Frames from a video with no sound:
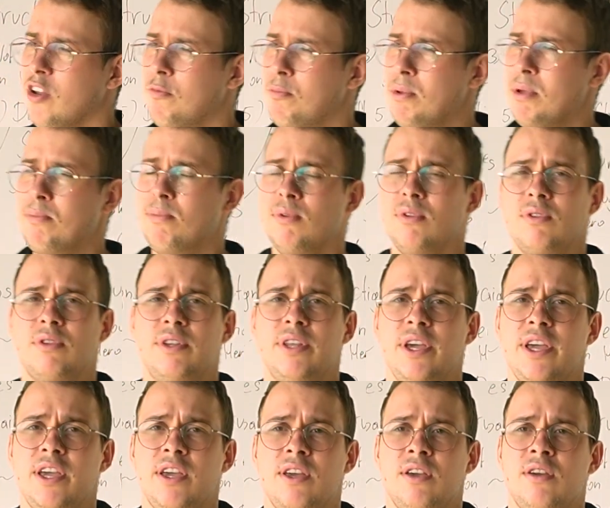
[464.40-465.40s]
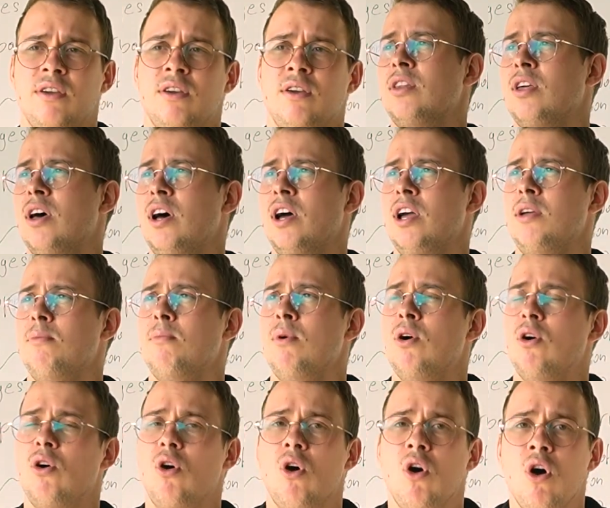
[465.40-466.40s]
of people take
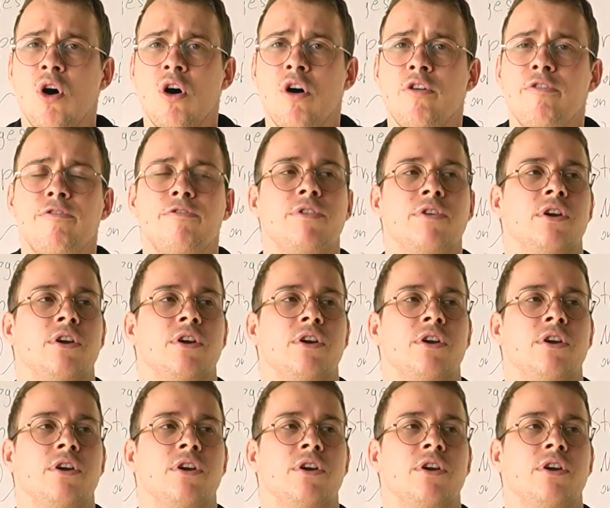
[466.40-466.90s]
time off,